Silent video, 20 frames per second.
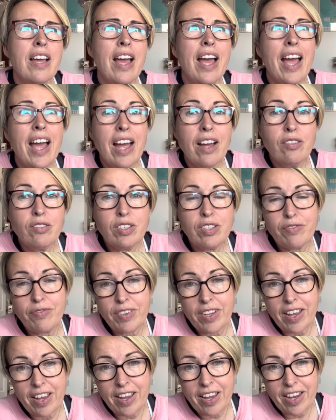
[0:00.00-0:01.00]
out of
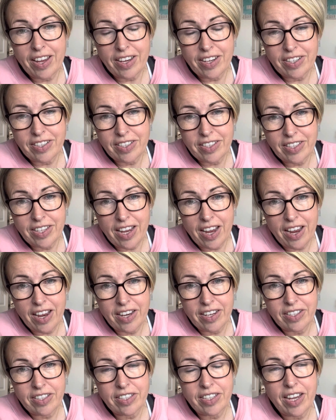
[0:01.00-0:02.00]
it
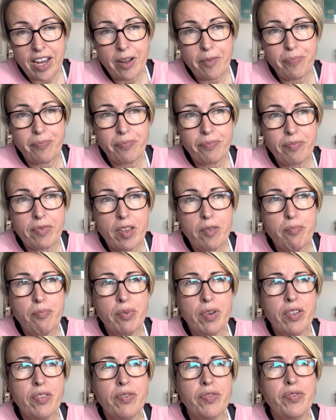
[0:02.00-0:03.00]
yet,
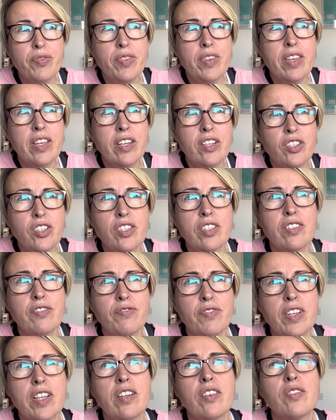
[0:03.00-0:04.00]
but it just
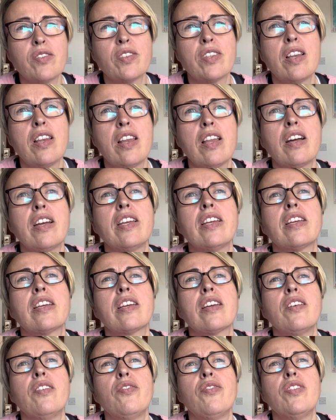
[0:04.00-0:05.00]
feels
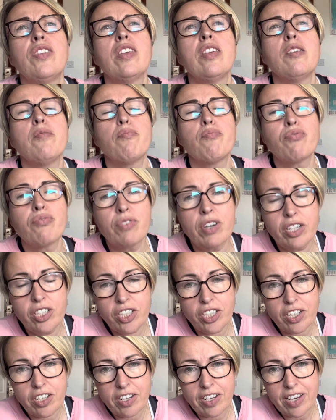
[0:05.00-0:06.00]
like the
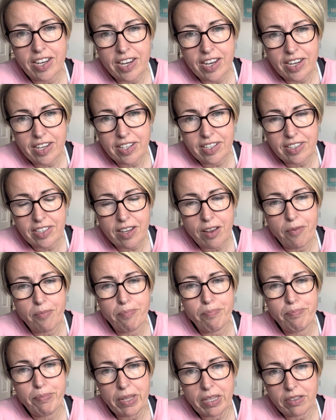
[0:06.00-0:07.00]
pressure is
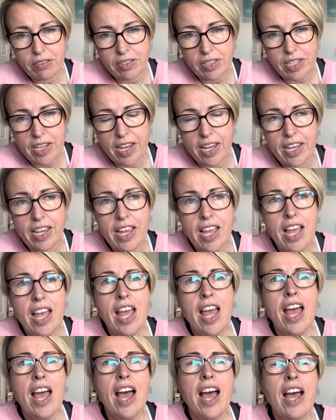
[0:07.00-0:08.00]
building.
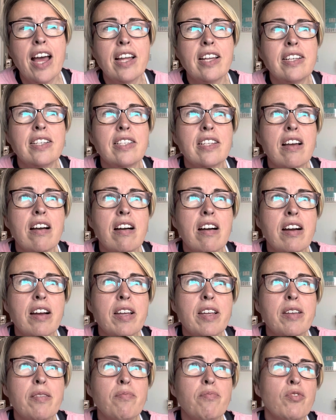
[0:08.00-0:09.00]
And
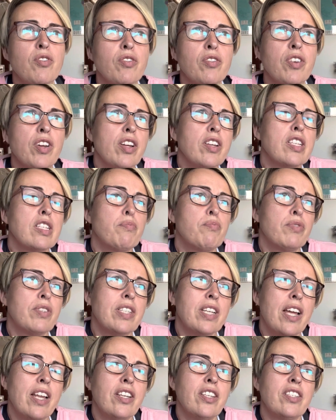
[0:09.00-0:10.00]
I'm not going to
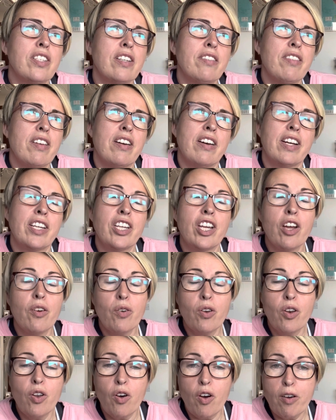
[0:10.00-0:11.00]
pretend that I know
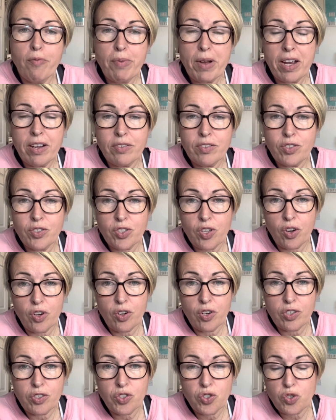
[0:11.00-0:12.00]
a lot about
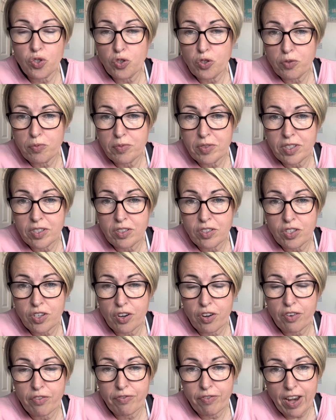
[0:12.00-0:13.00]
solar storms and
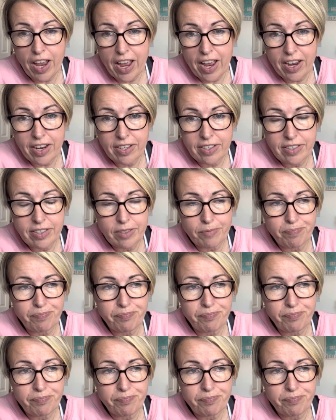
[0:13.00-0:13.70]
solar flares,